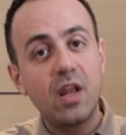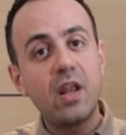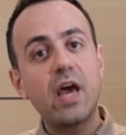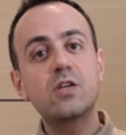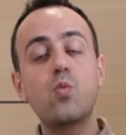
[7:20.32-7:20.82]
the
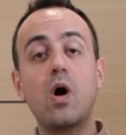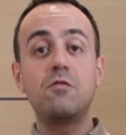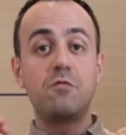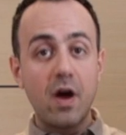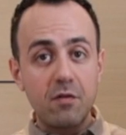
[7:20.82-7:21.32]
next one
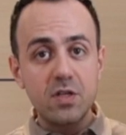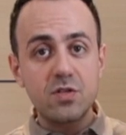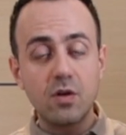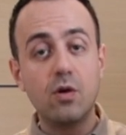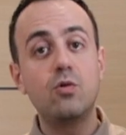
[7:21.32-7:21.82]
very
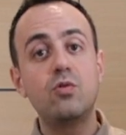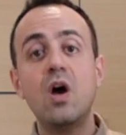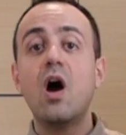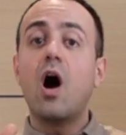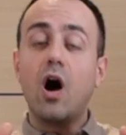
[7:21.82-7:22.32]
soon.
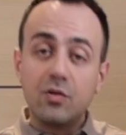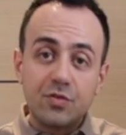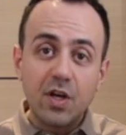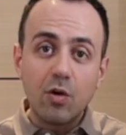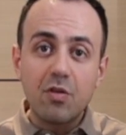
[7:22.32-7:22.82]

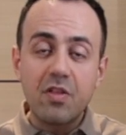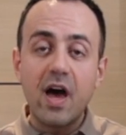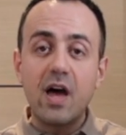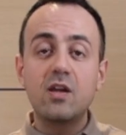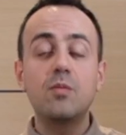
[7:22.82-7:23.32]
Until
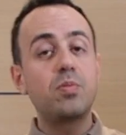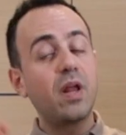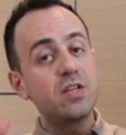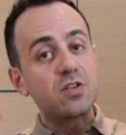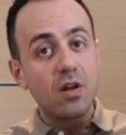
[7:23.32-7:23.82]
then,
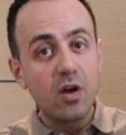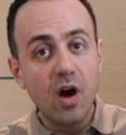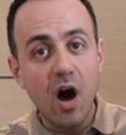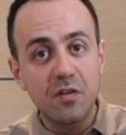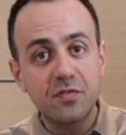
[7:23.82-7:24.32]
please look
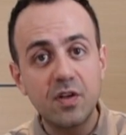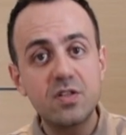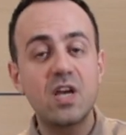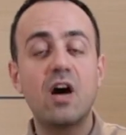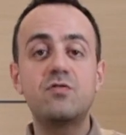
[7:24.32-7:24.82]
after
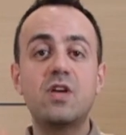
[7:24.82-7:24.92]
yourselves,